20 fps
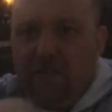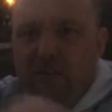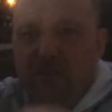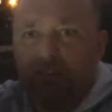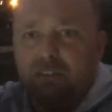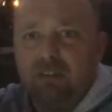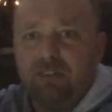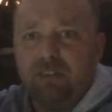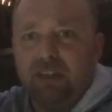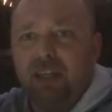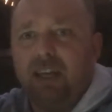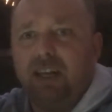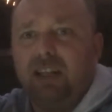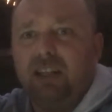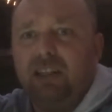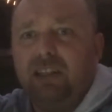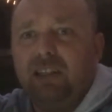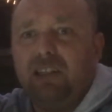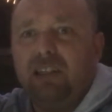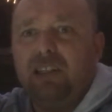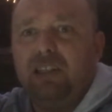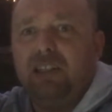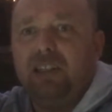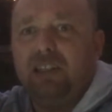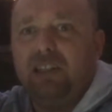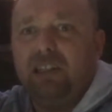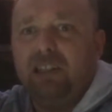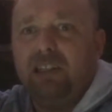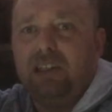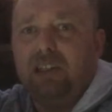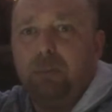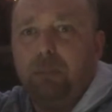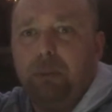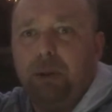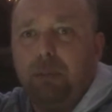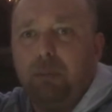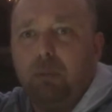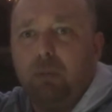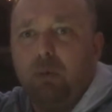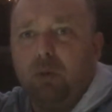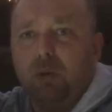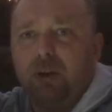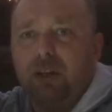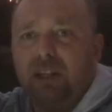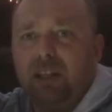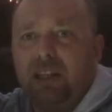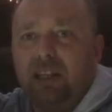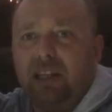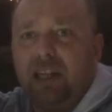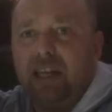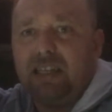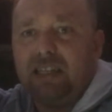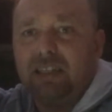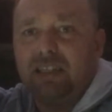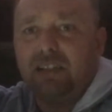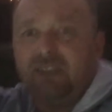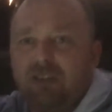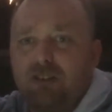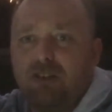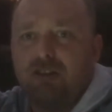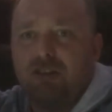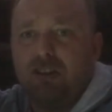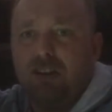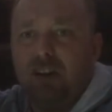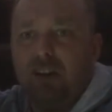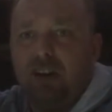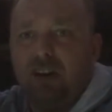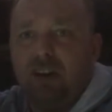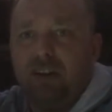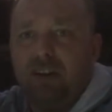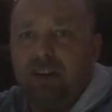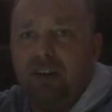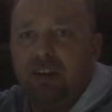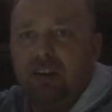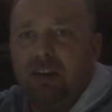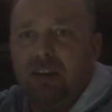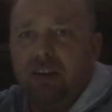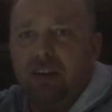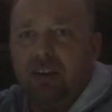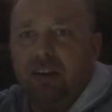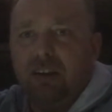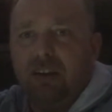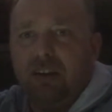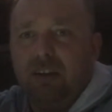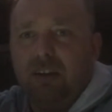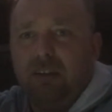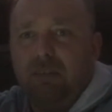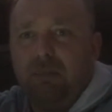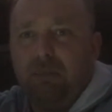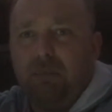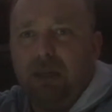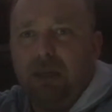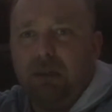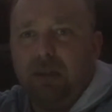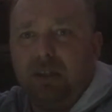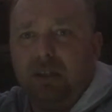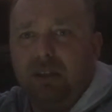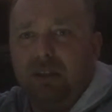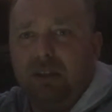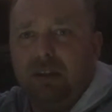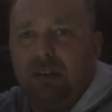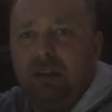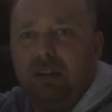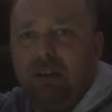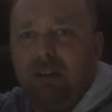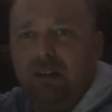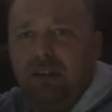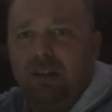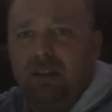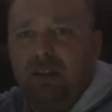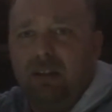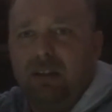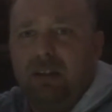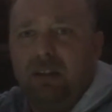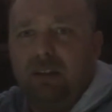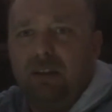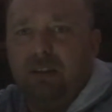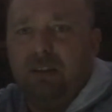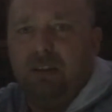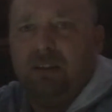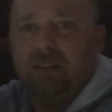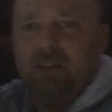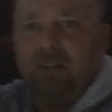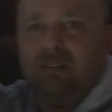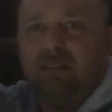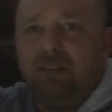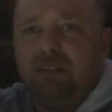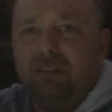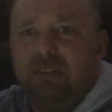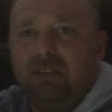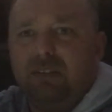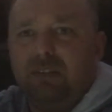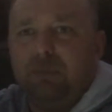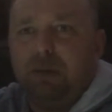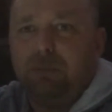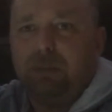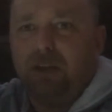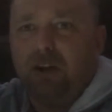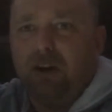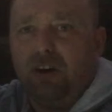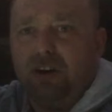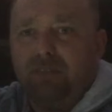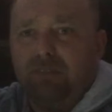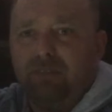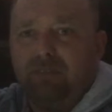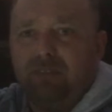See if I can get a little bit more light in the shot. Maybe? No, maybe not.